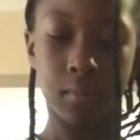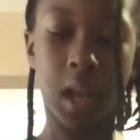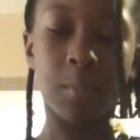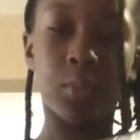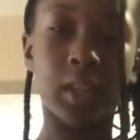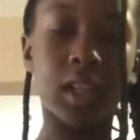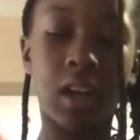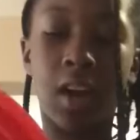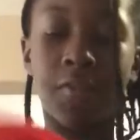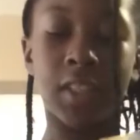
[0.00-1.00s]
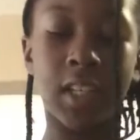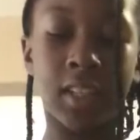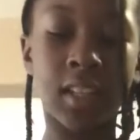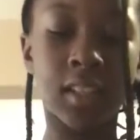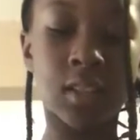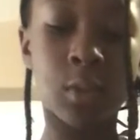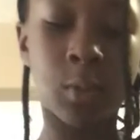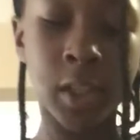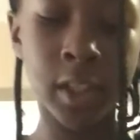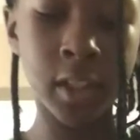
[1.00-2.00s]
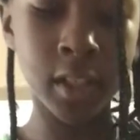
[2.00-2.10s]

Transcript: I'm really confident that this will work.